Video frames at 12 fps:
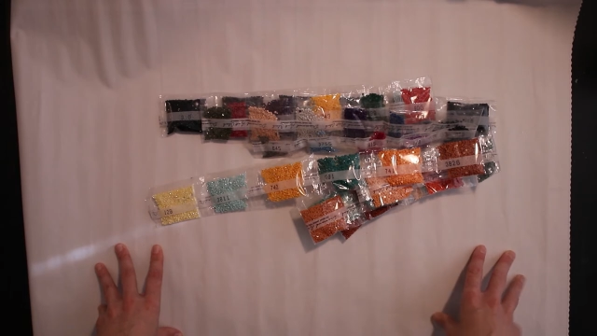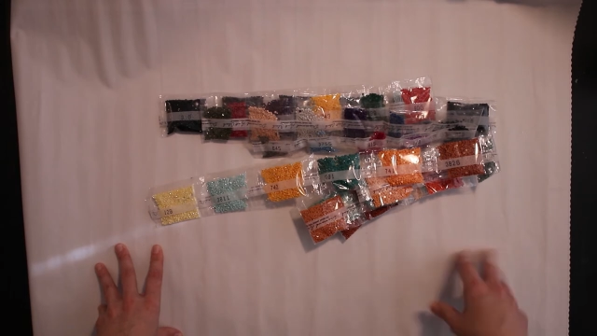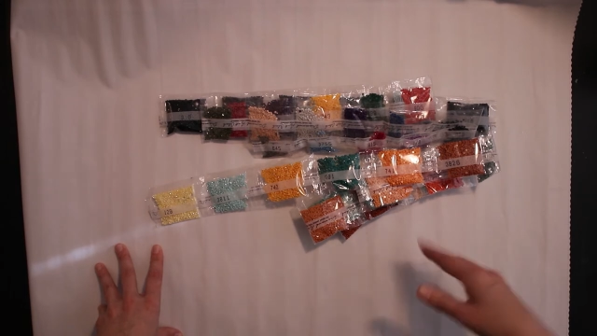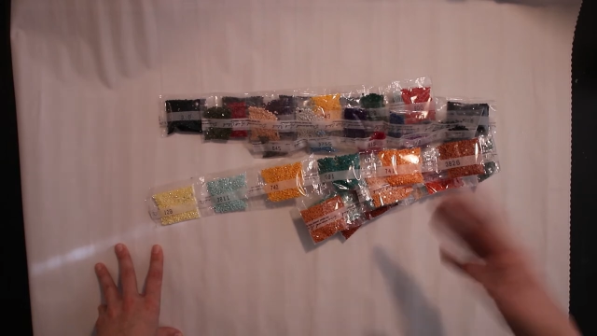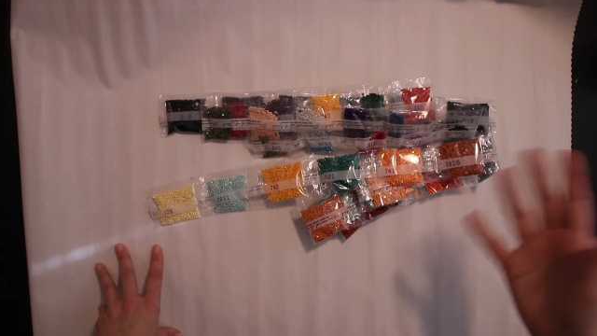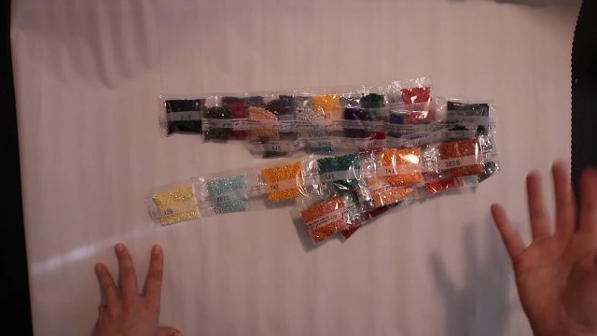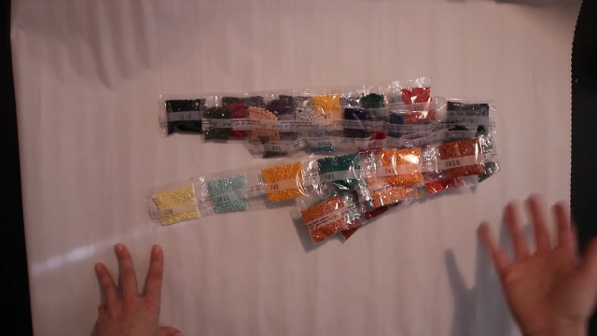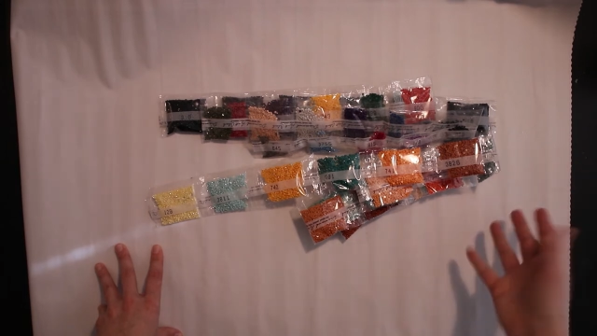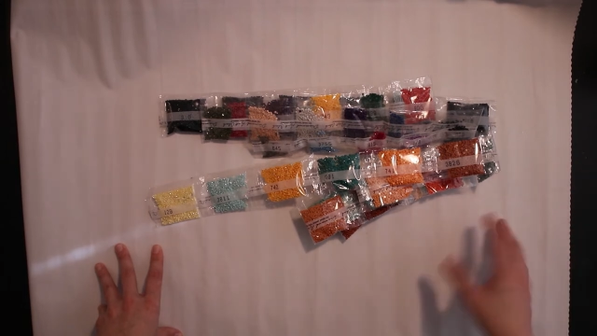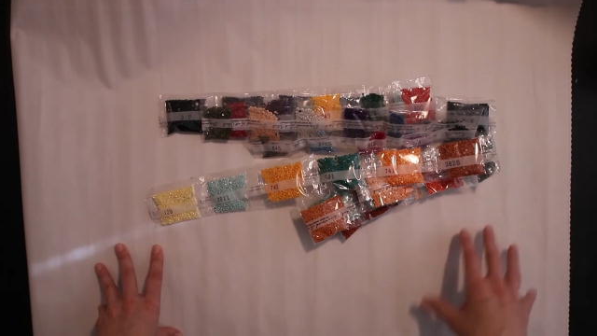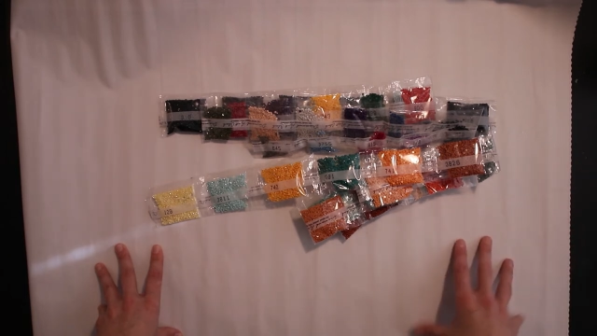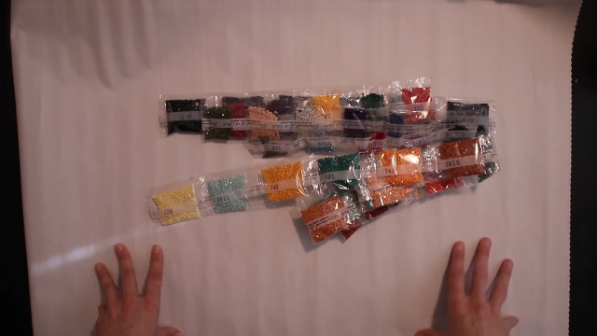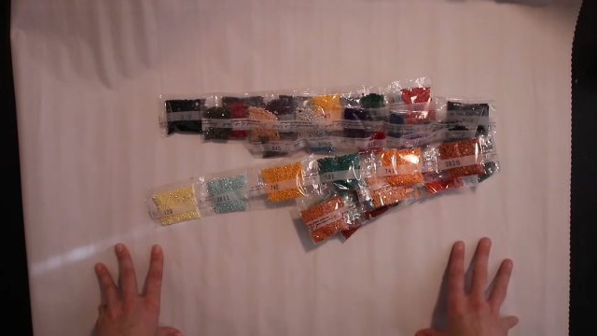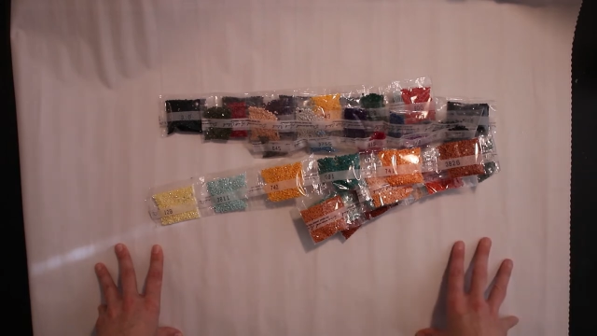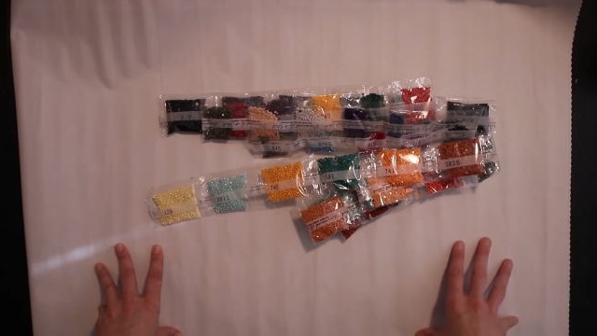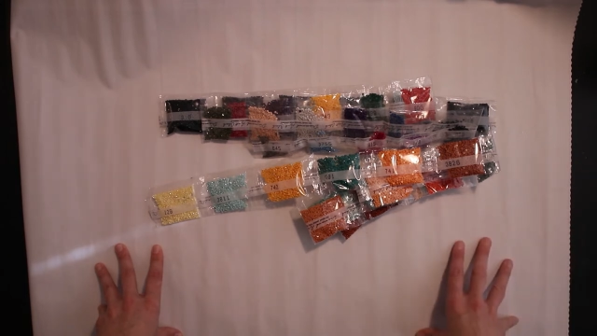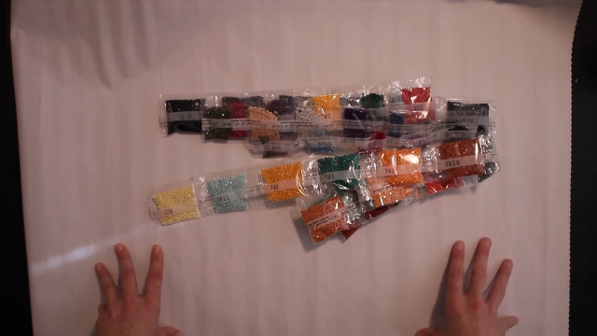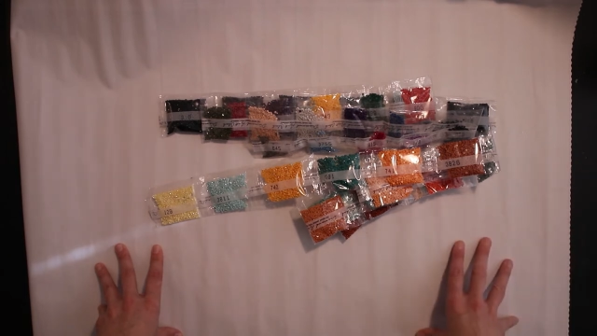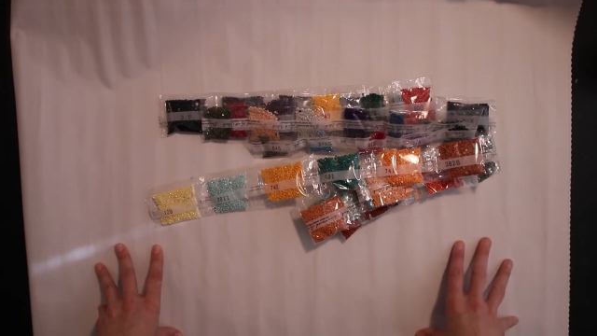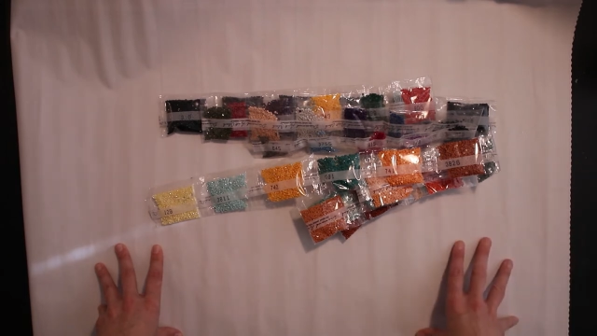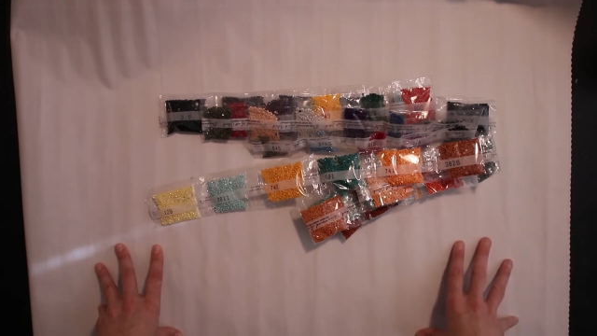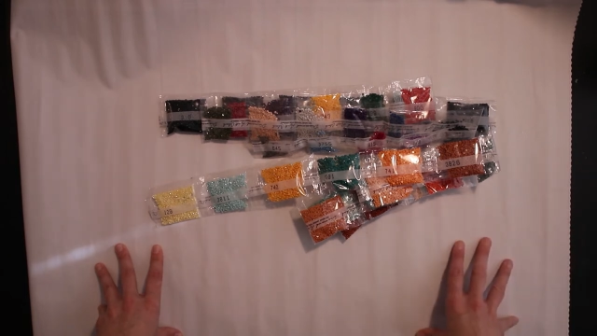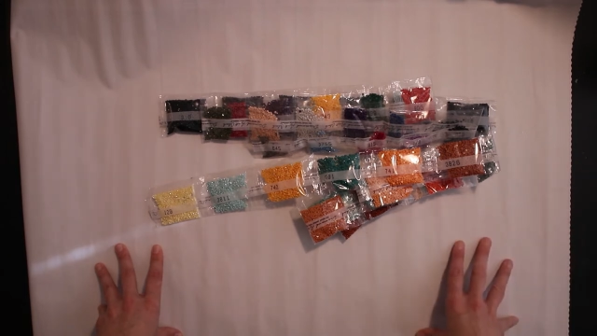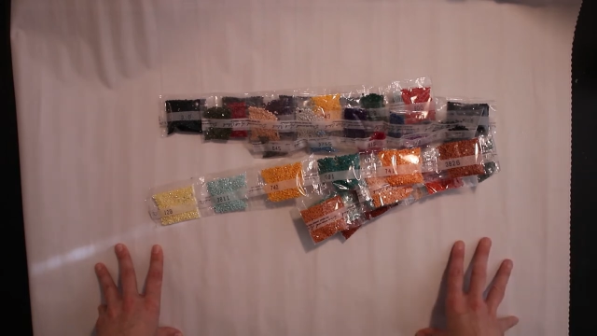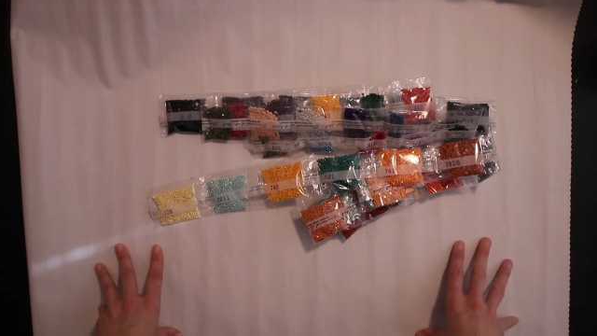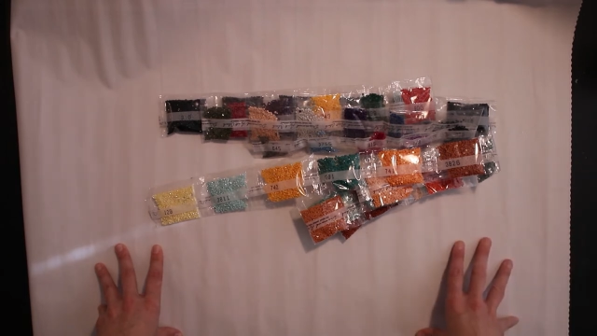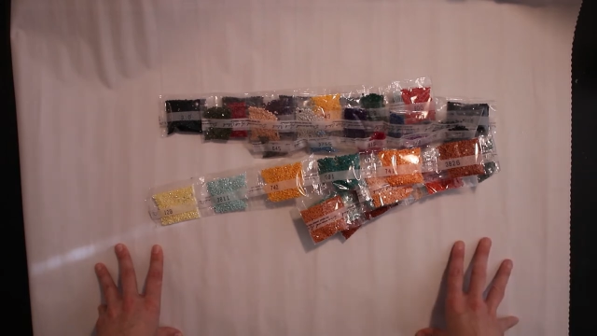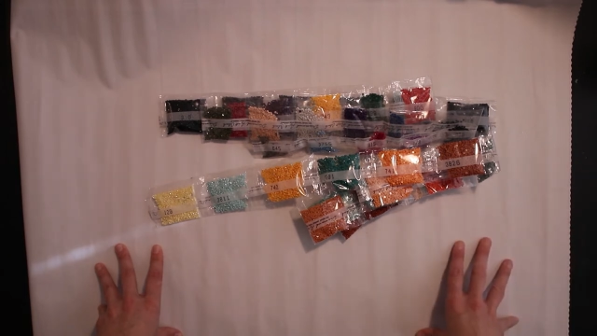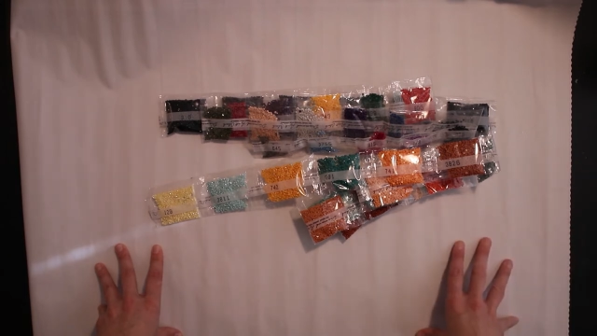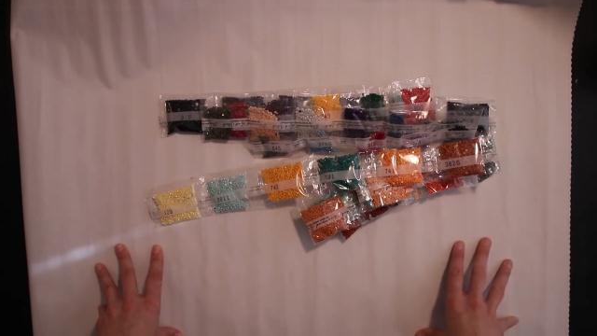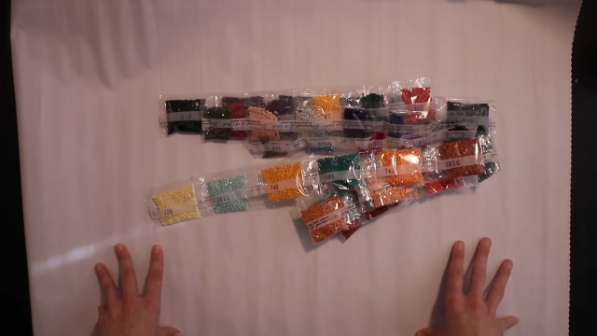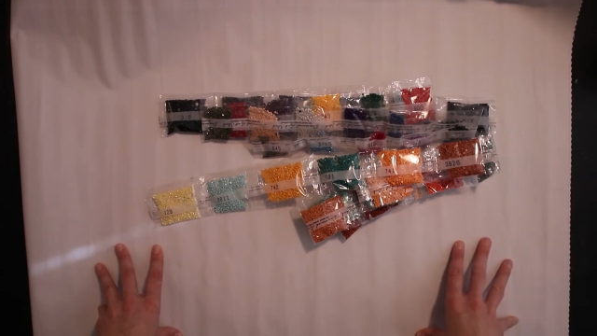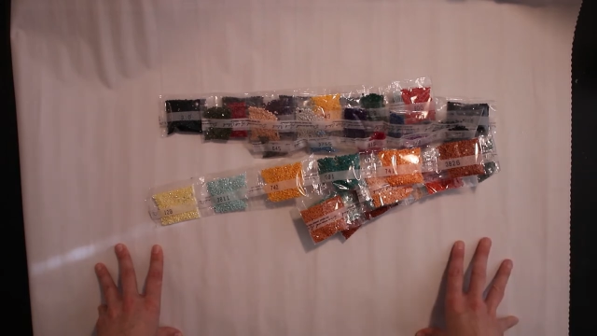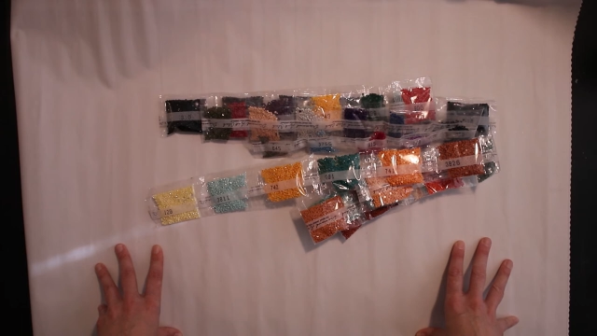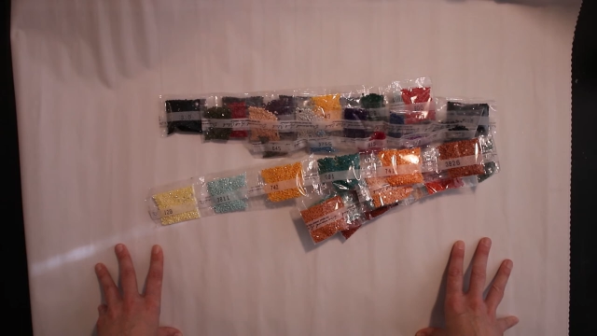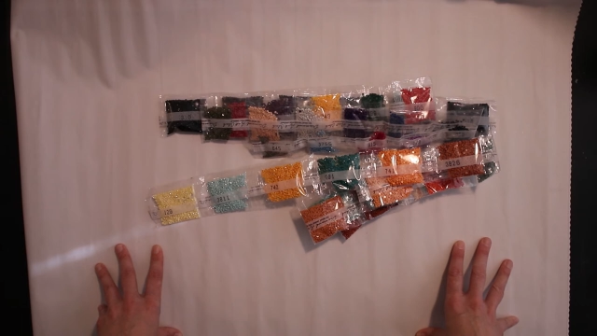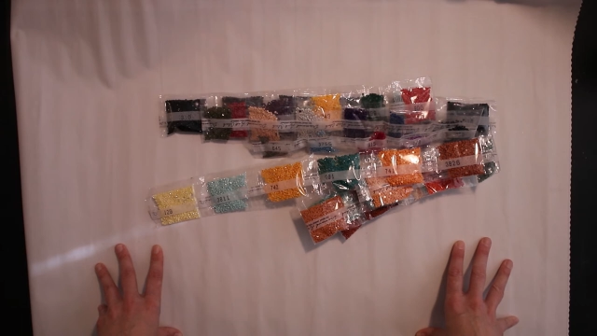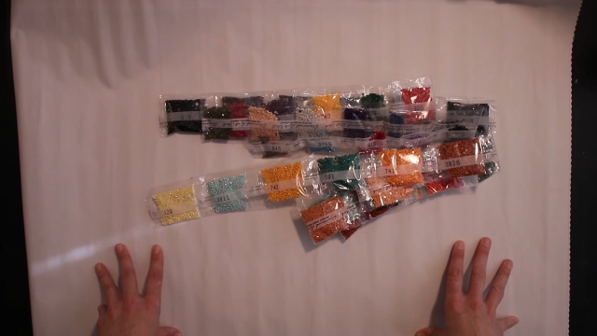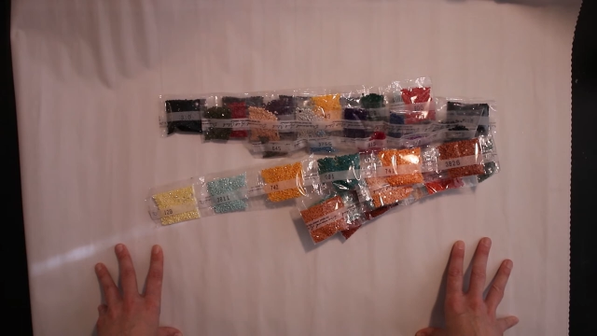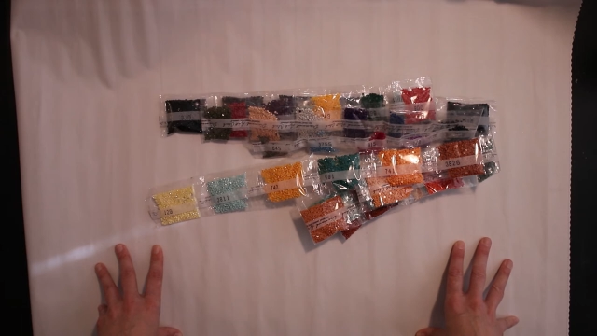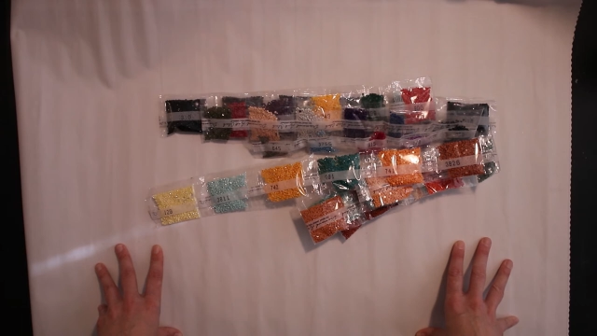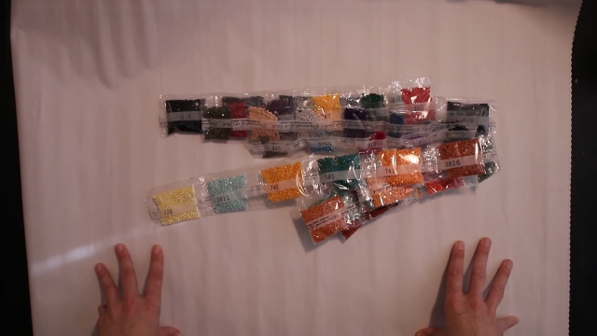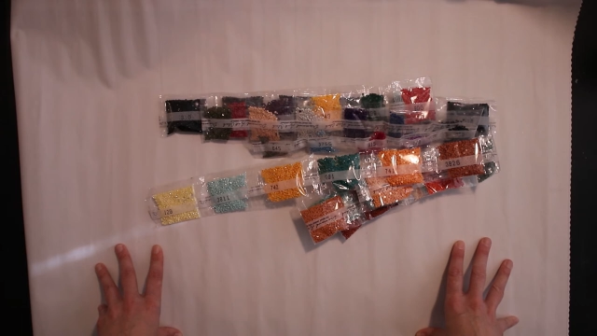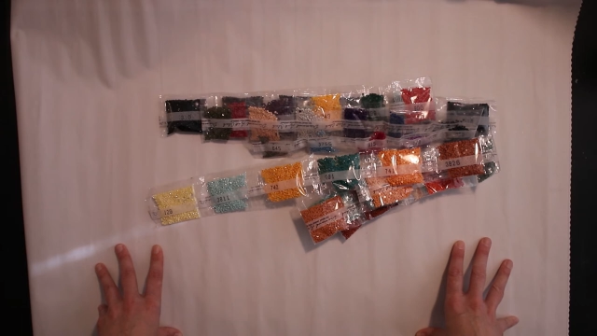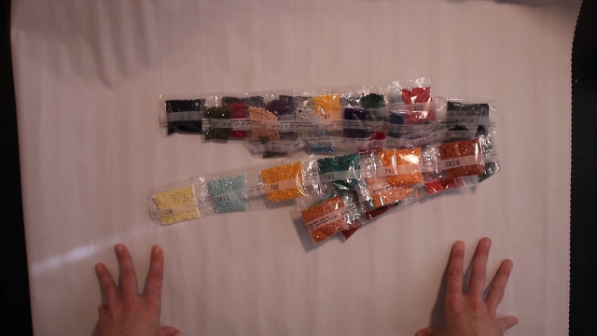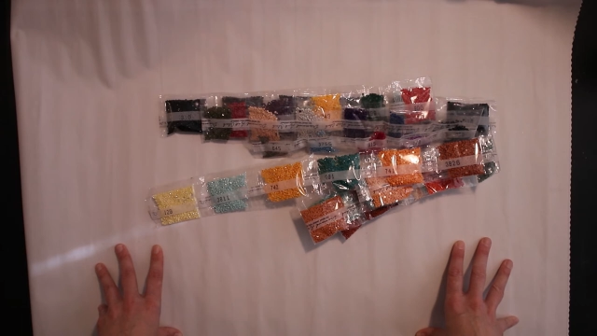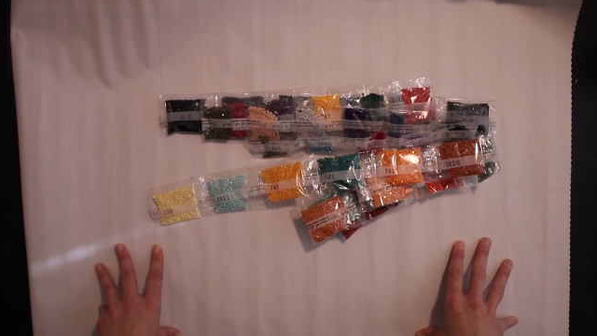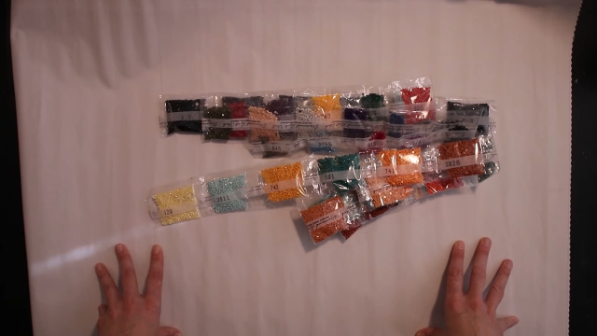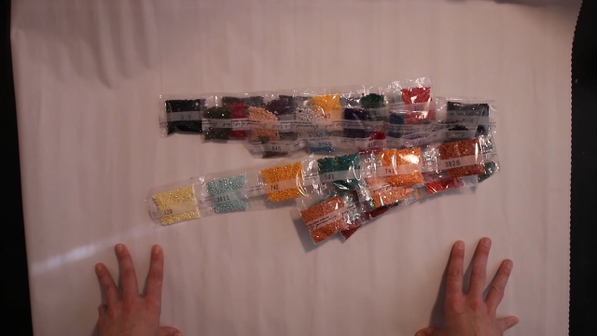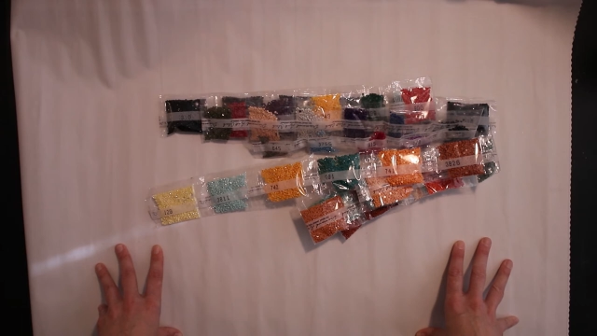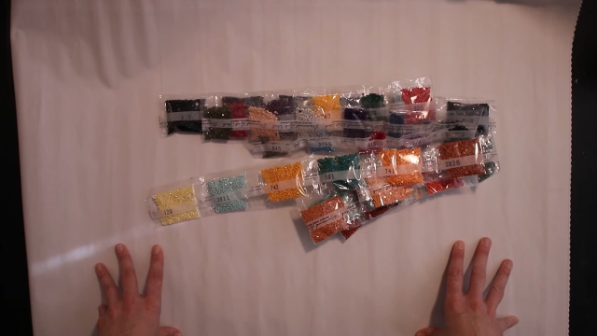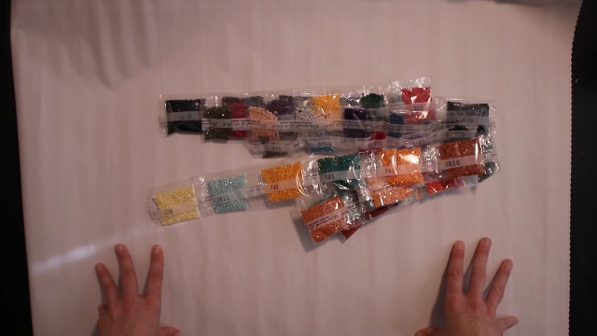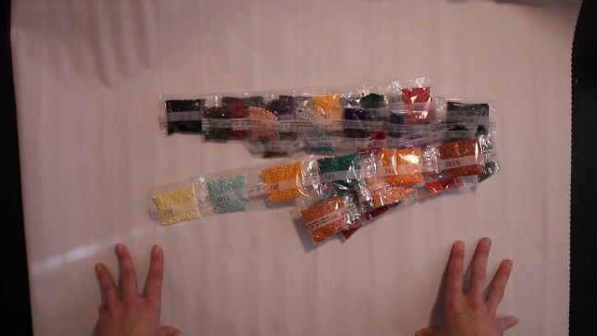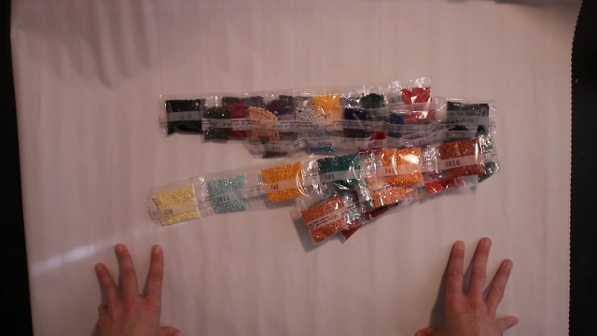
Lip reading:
[unreadable: no face in view]